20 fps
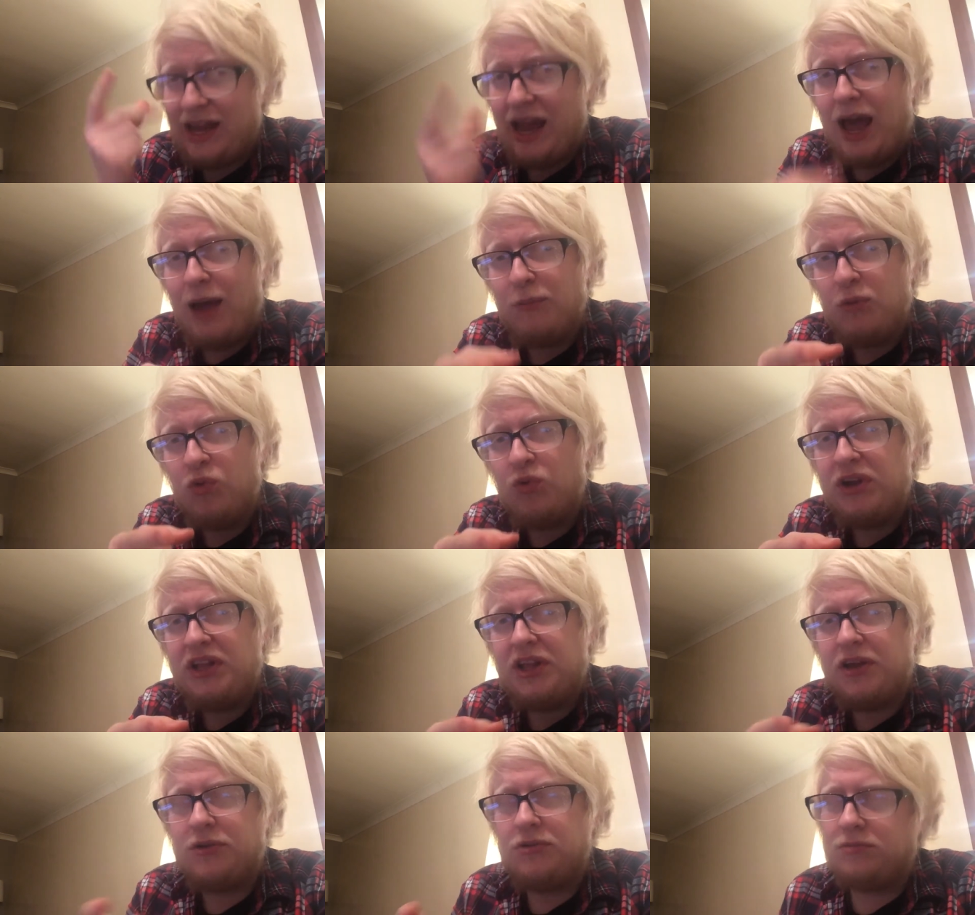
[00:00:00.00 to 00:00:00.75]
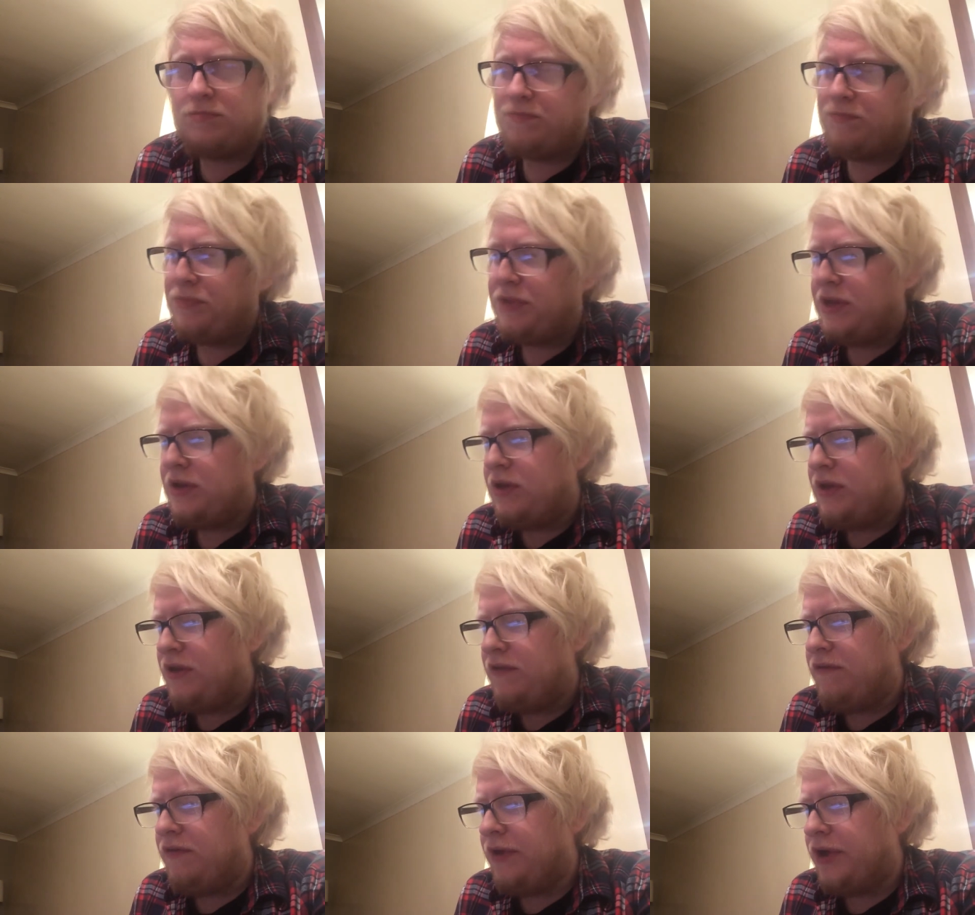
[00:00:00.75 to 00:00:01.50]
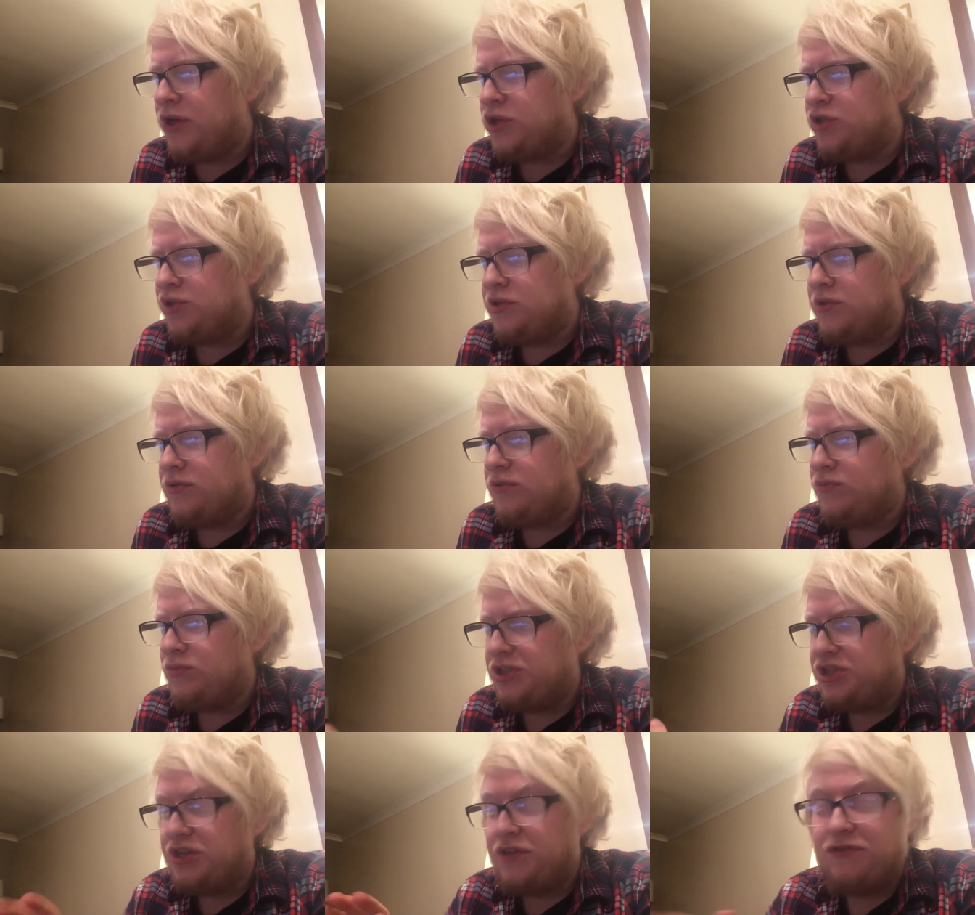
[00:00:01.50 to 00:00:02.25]
Amarillo version,
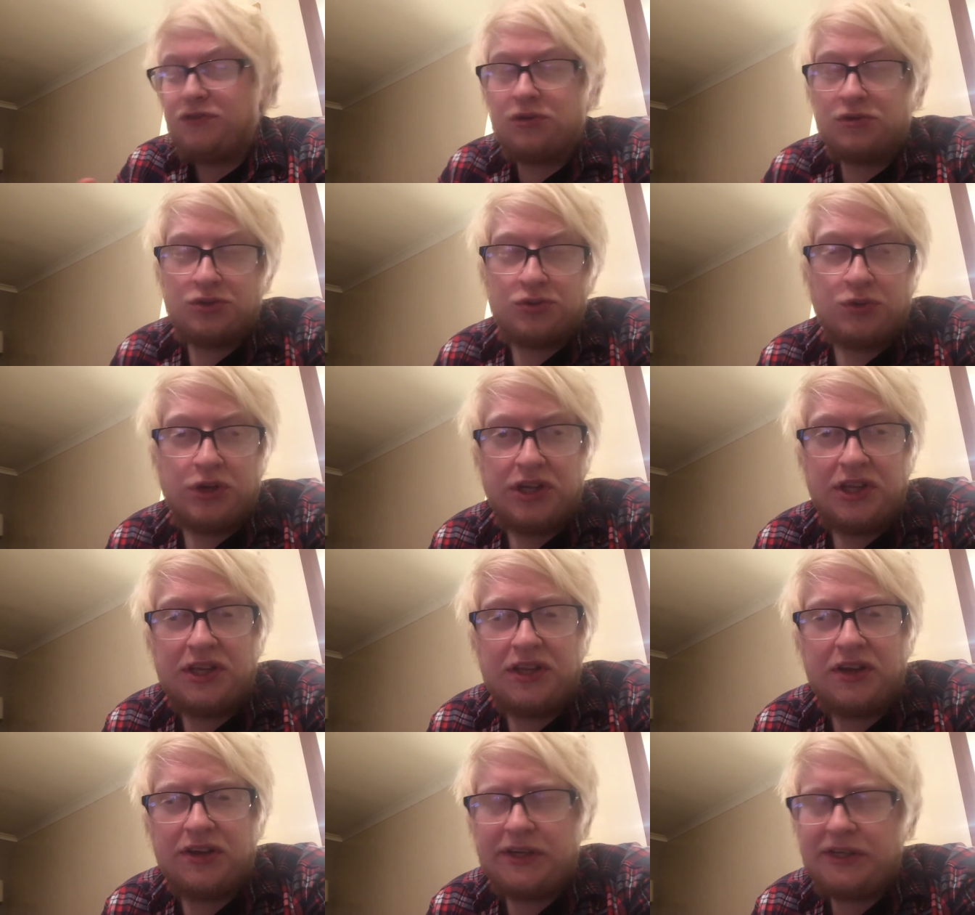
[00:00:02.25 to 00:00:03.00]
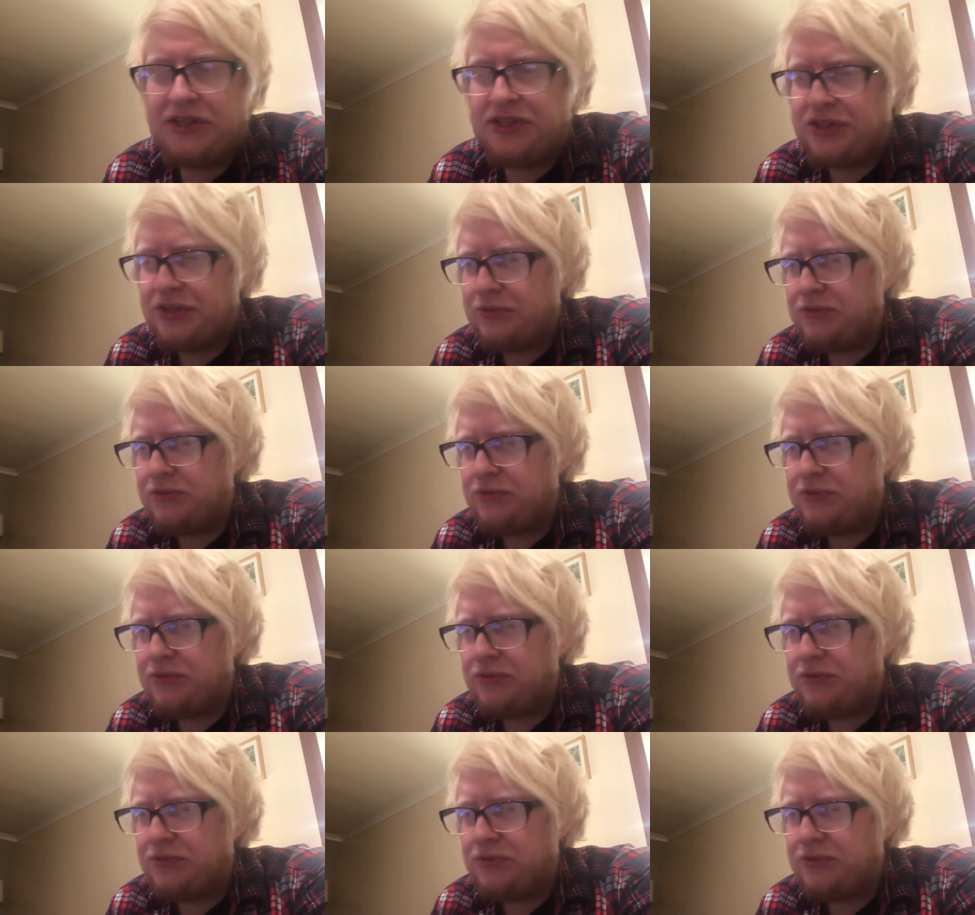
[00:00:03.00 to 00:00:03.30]
which I thought was really nice.